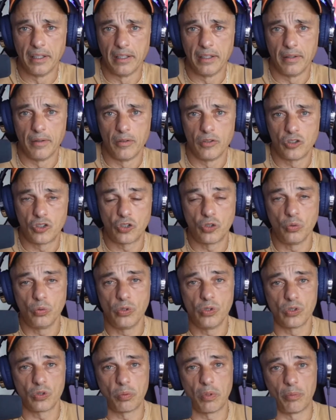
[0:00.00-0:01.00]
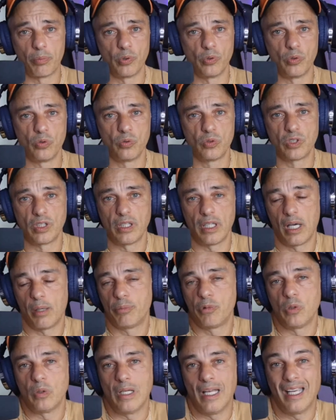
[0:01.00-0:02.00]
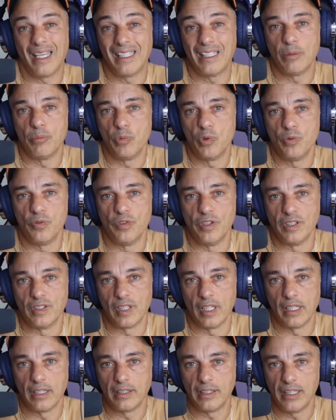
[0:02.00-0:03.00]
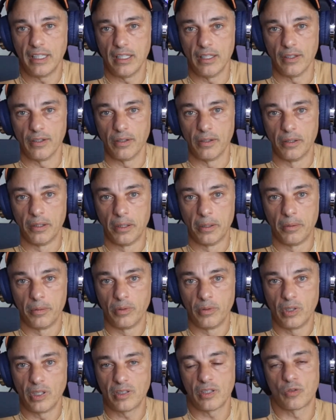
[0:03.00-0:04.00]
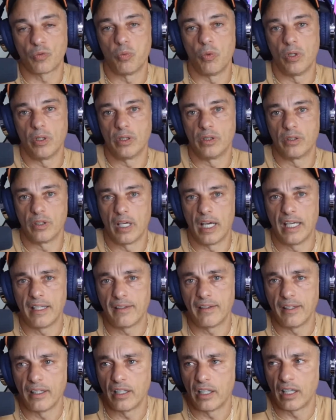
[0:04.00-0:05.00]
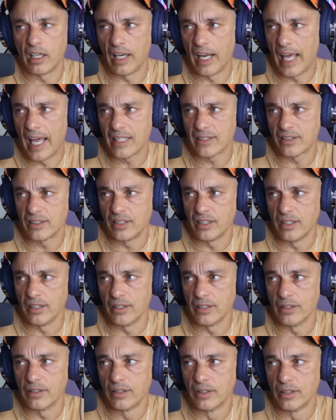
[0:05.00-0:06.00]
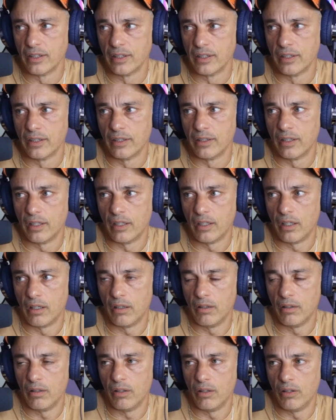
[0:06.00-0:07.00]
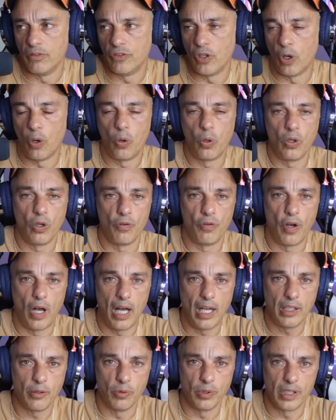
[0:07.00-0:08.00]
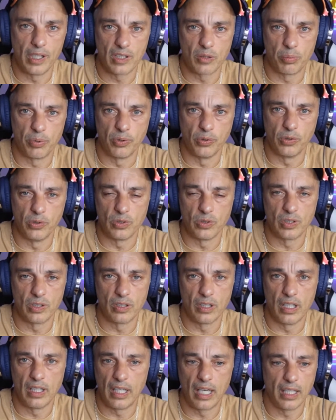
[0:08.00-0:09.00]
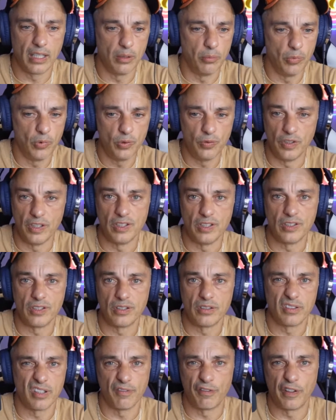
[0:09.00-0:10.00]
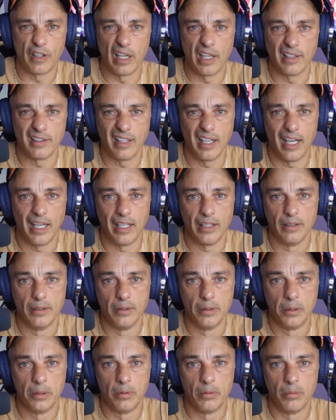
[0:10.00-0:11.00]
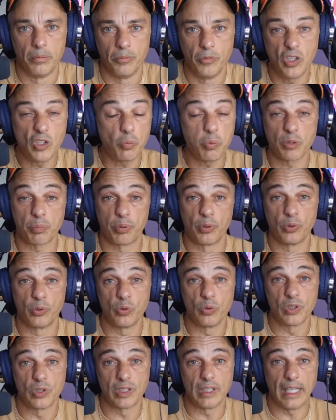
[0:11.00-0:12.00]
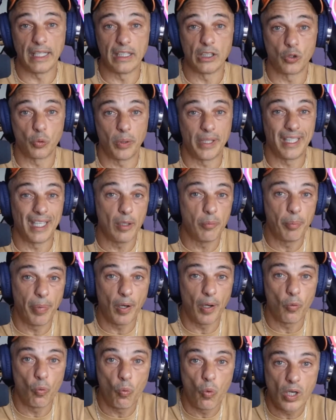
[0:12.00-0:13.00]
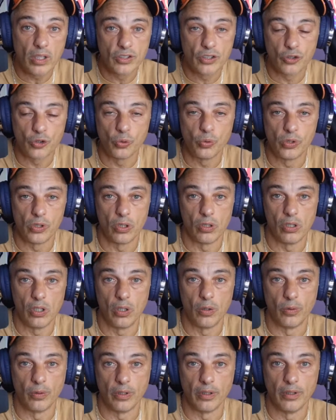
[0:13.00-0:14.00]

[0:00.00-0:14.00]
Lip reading: studios were producing up to 90 movies a year. This is what I think last year the whole of Hollywood has produced, 90 movies, something like that. This was produced 1928 by one studio alone.